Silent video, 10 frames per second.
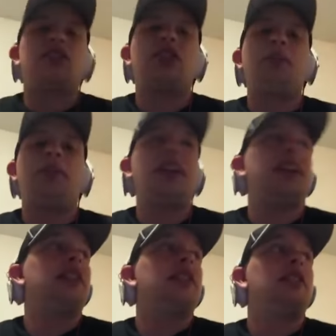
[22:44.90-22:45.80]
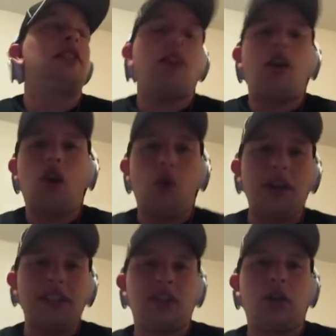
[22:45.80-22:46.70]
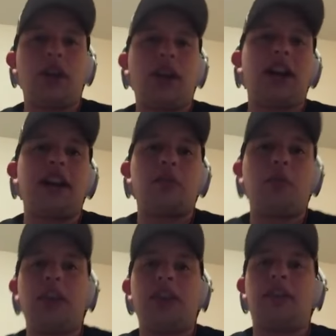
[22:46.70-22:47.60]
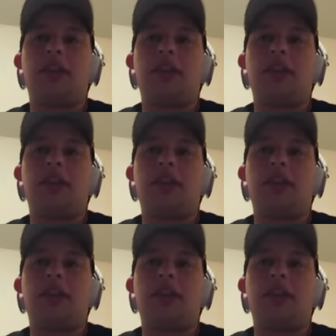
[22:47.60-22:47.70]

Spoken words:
something always going on with